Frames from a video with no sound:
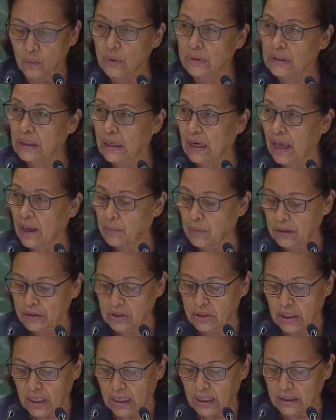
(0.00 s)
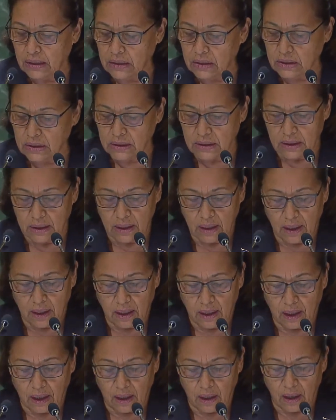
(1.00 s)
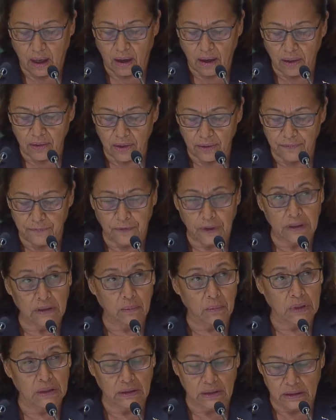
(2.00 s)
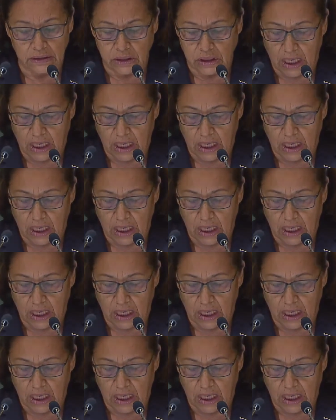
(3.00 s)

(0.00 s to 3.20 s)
with climate change, and other fundamental